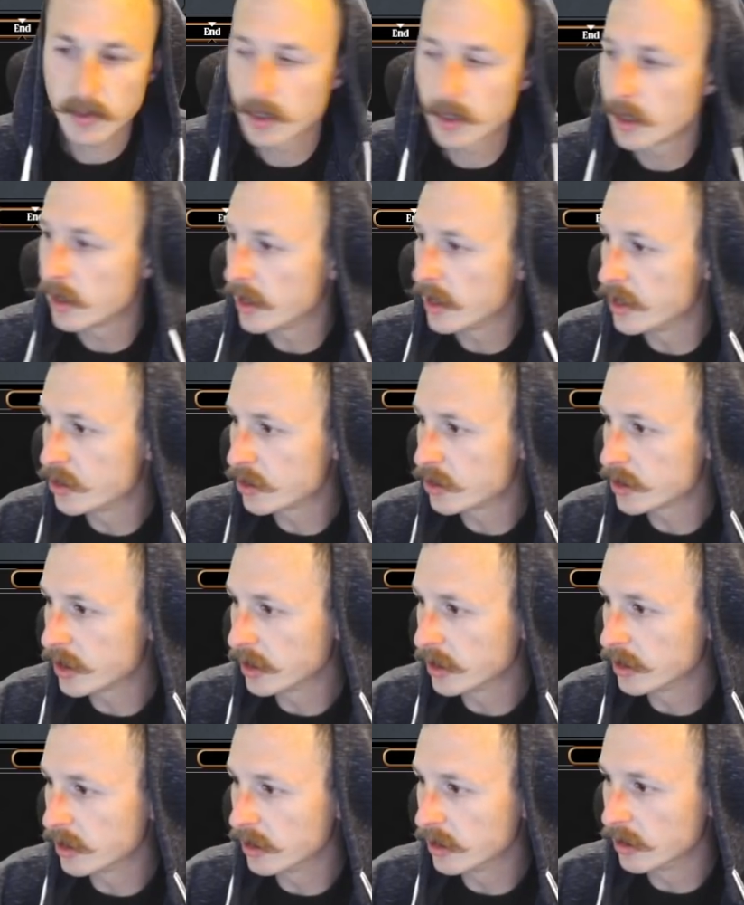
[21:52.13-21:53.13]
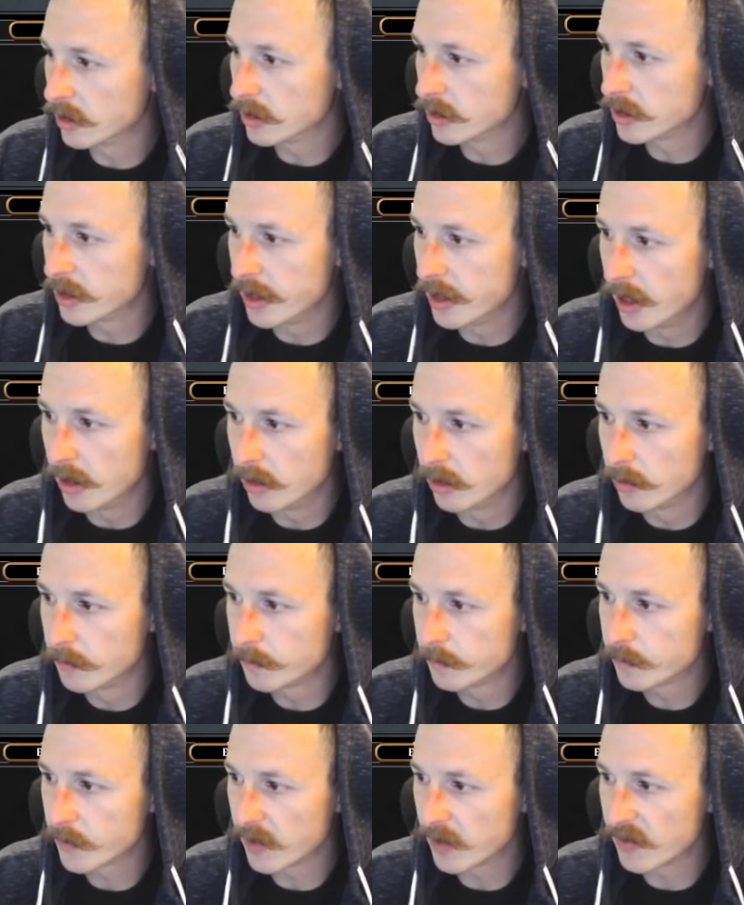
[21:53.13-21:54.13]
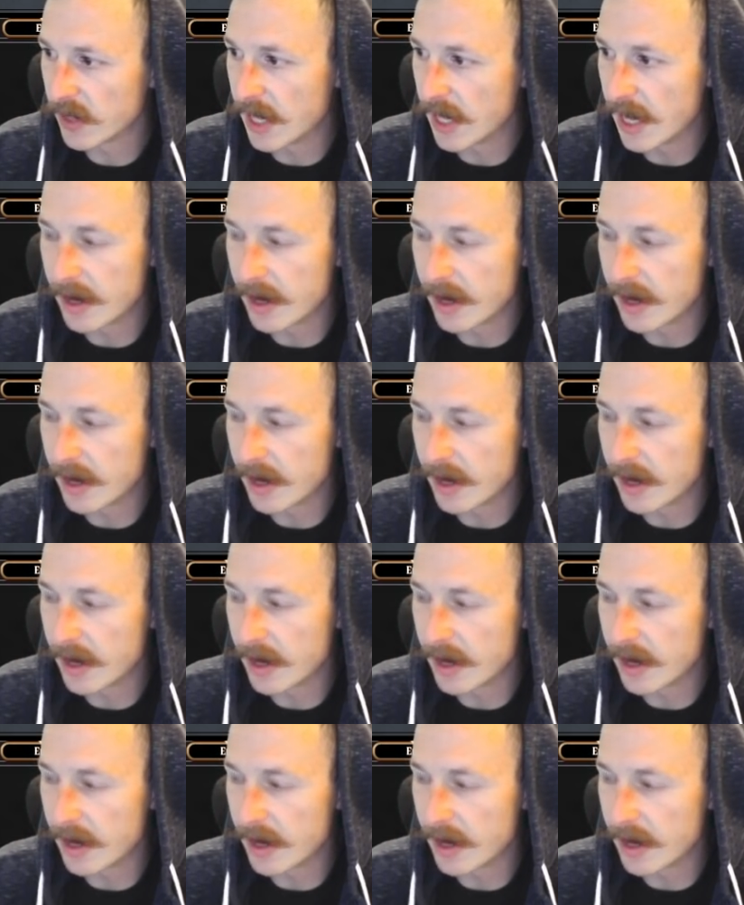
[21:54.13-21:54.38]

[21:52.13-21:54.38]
Interesting to know if they had